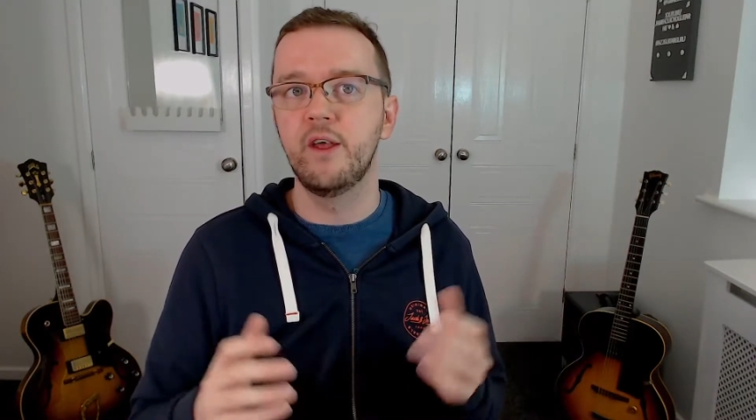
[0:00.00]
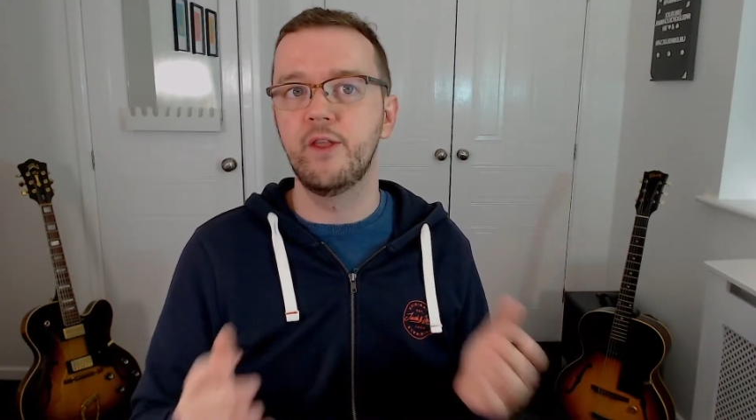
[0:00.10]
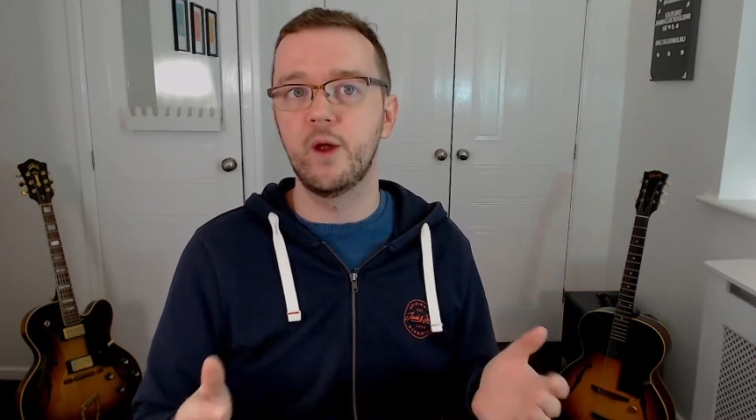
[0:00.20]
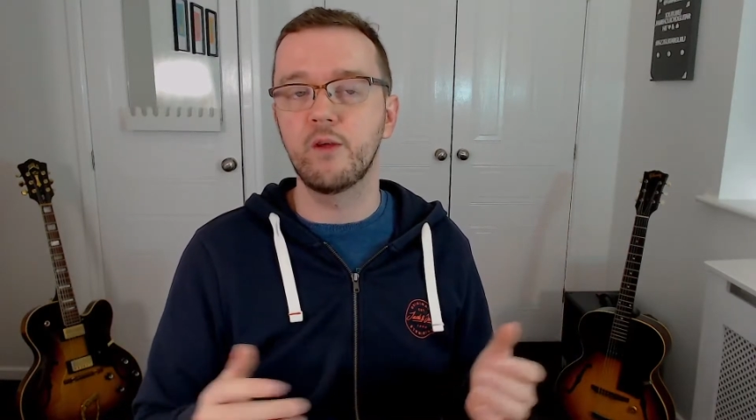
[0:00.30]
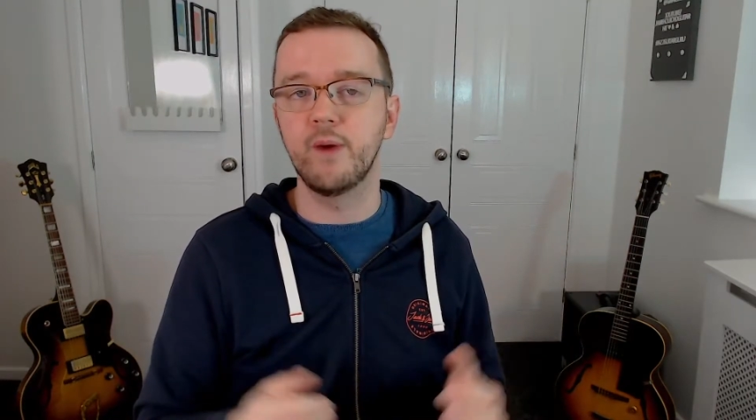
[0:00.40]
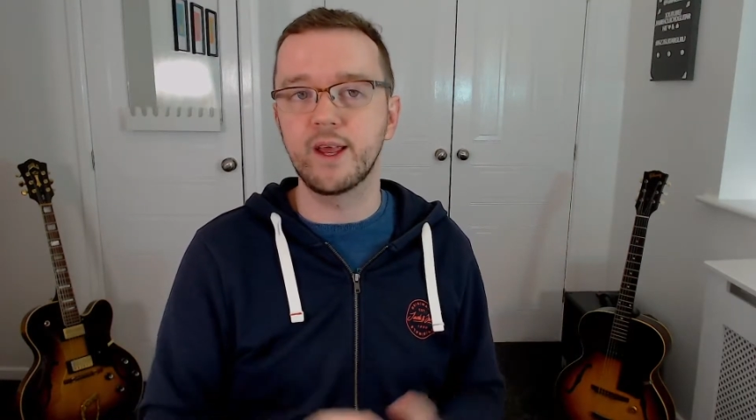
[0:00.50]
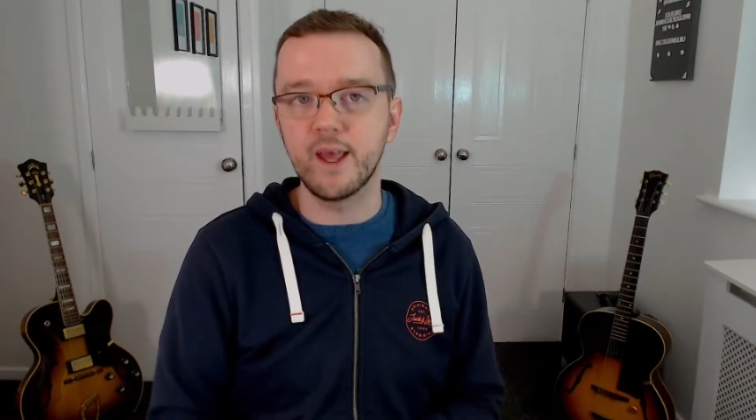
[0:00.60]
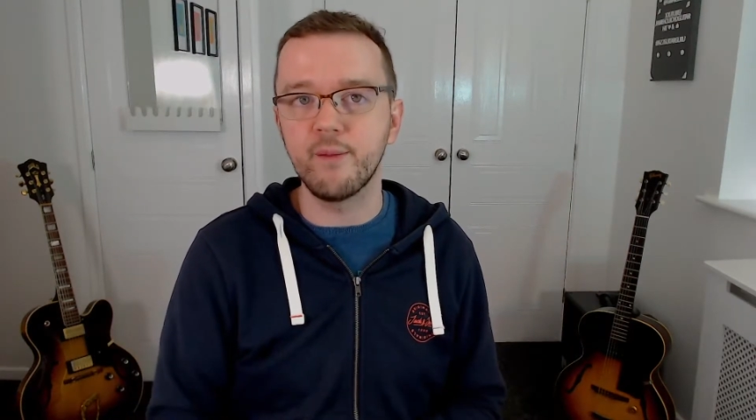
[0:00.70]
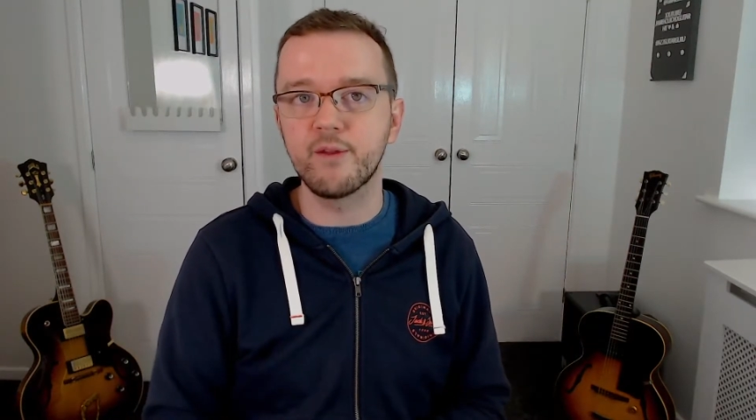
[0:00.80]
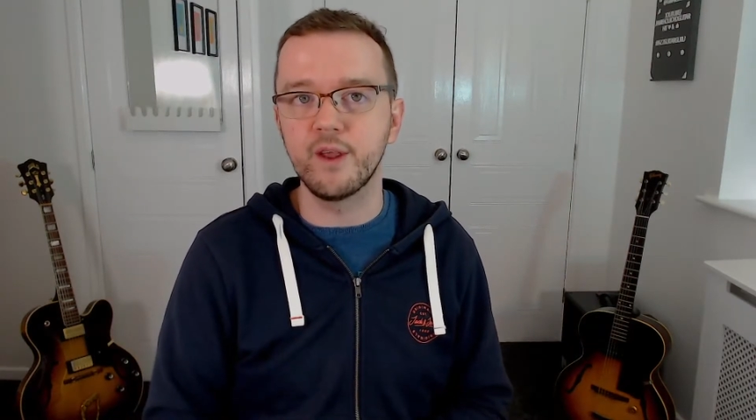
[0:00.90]
there is my
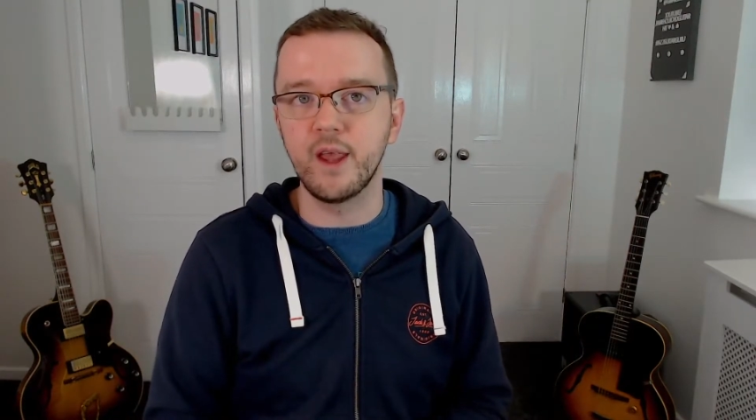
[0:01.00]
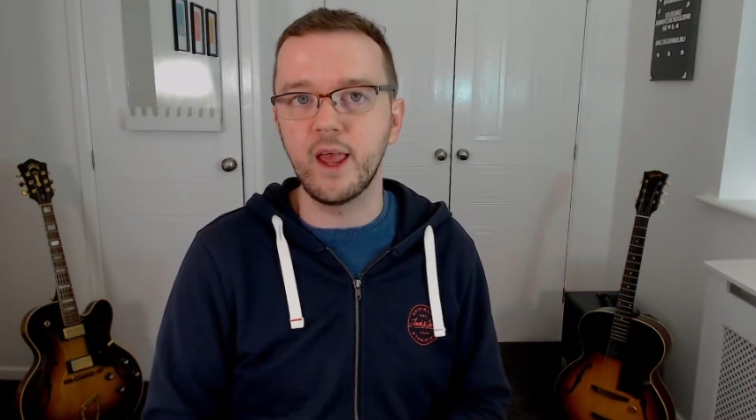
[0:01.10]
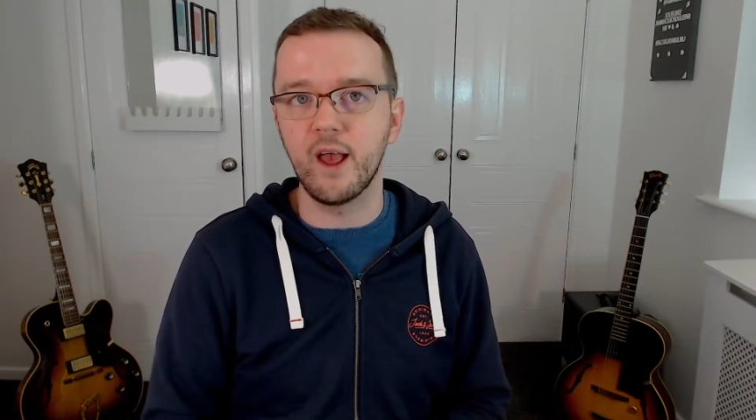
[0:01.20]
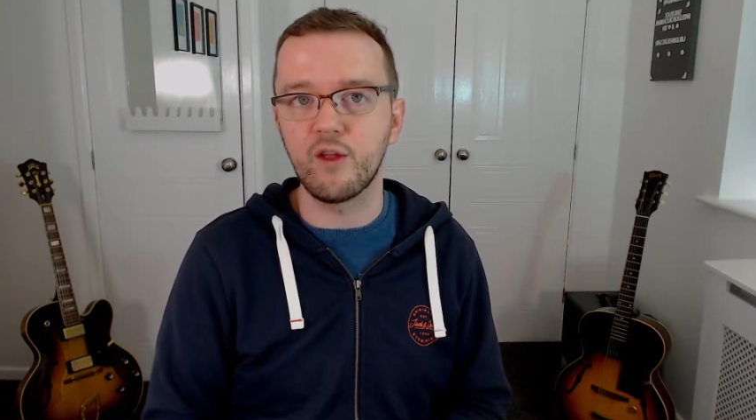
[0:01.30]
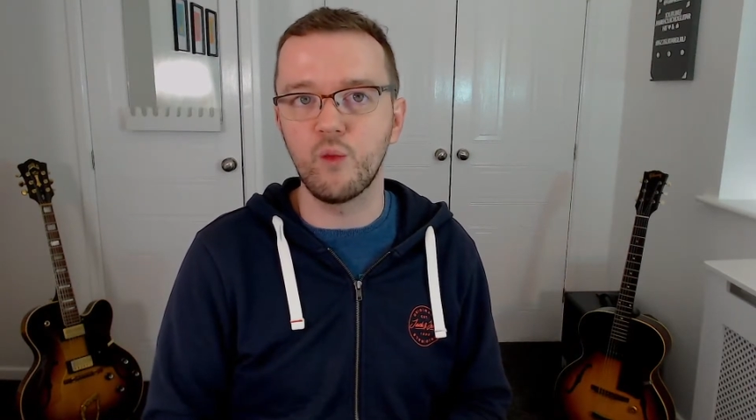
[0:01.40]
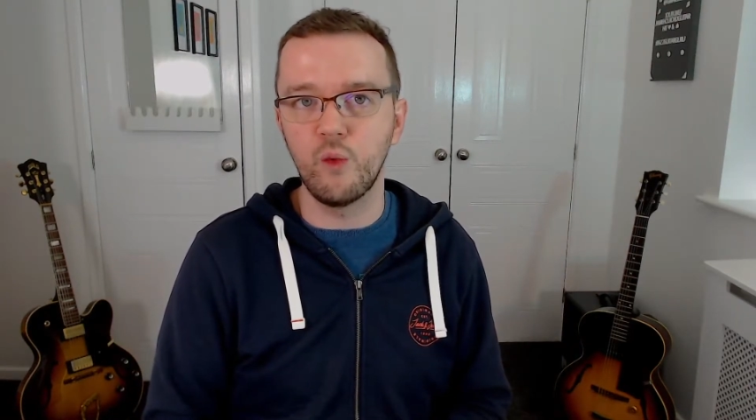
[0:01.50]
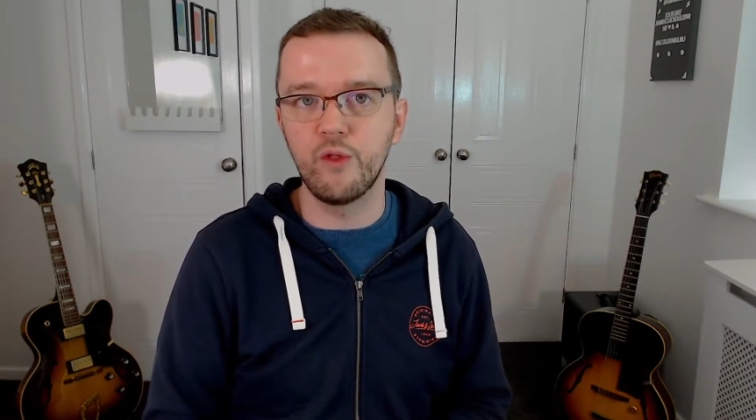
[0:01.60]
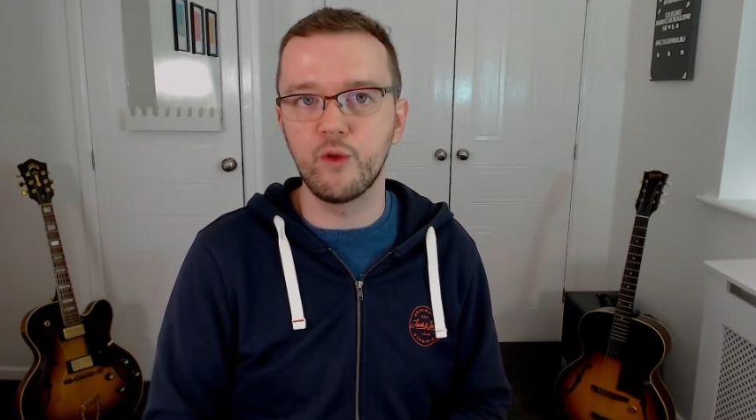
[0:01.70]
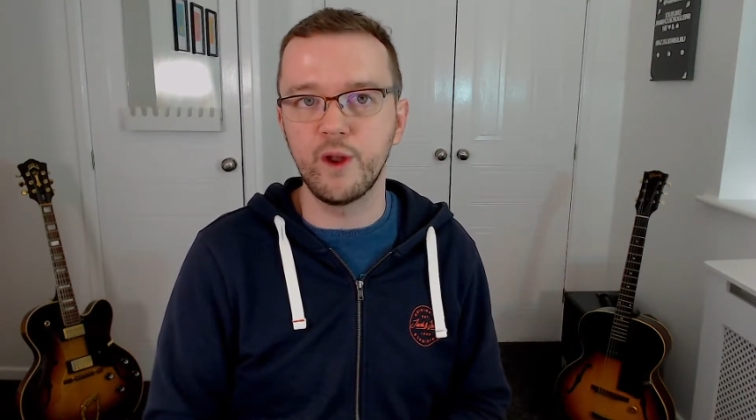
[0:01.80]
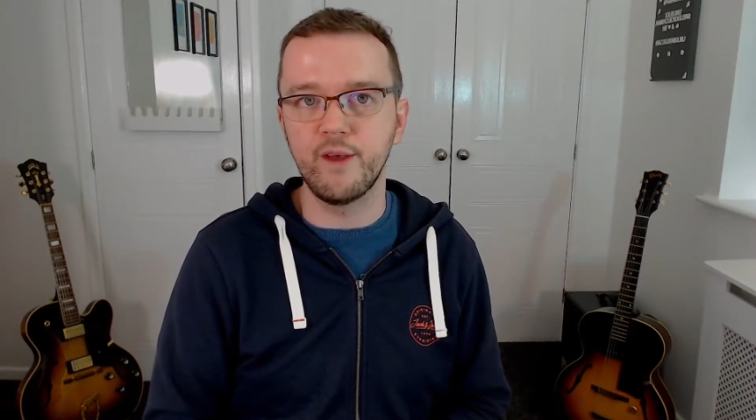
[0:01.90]
Gibson
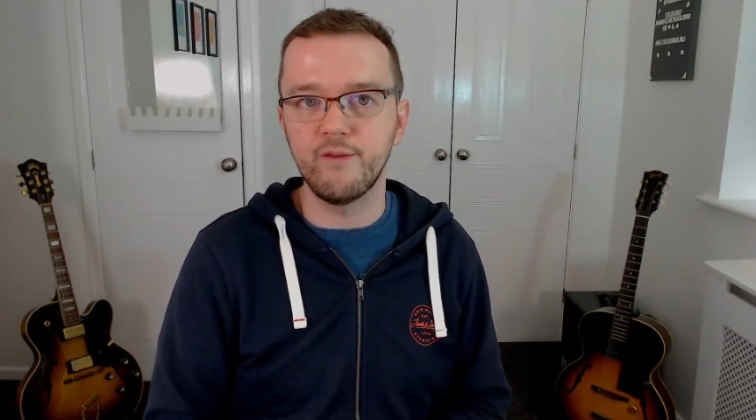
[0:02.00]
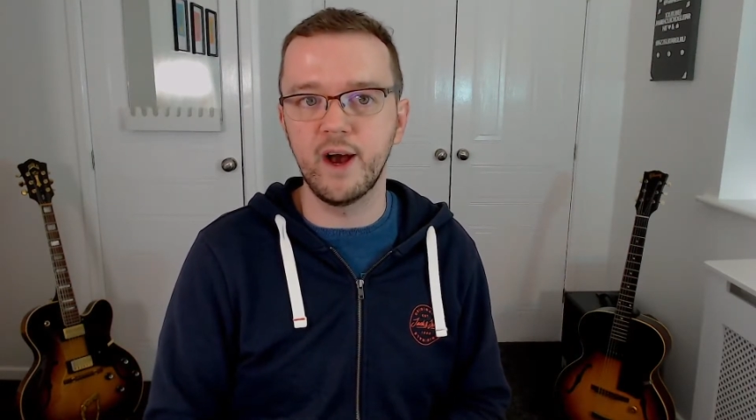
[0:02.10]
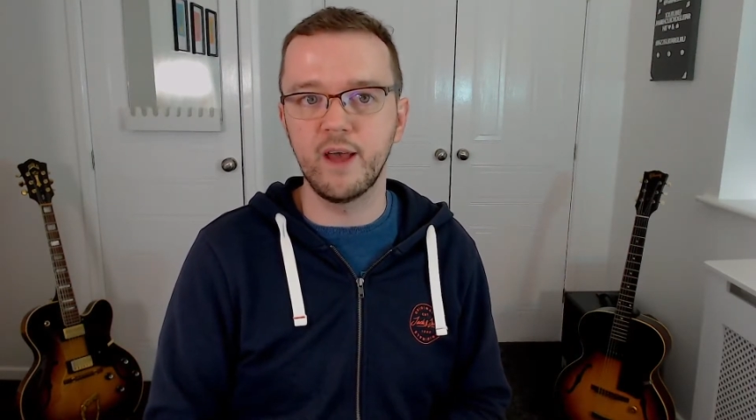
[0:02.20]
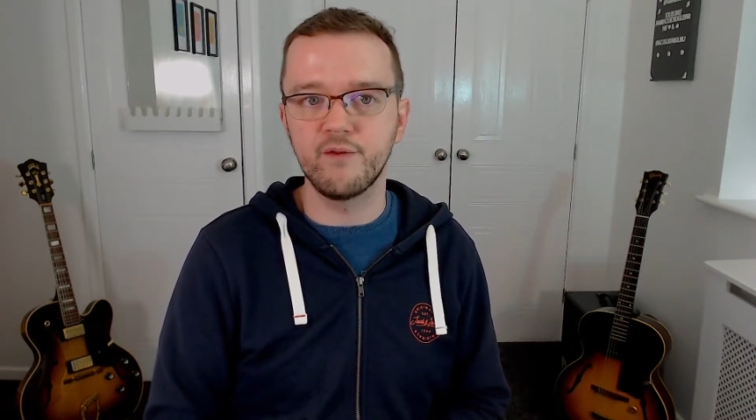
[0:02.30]
ES125.